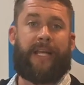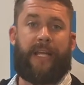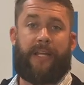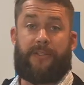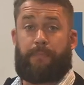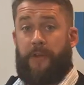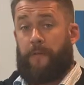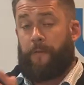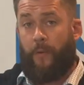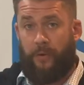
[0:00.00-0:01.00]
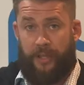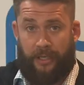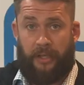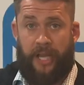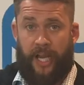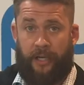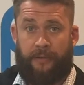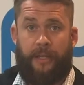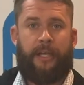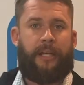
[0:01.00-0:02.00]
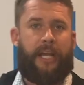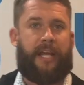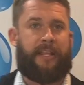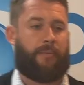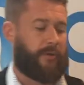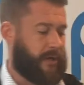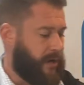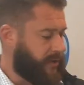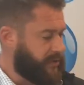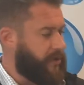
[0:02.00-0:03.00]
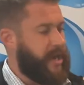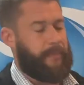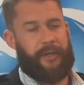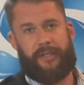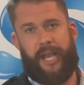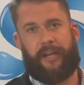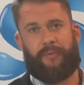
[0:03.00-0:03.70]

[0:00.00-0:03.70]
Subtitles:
is before the cleaning, and then we're also able to take a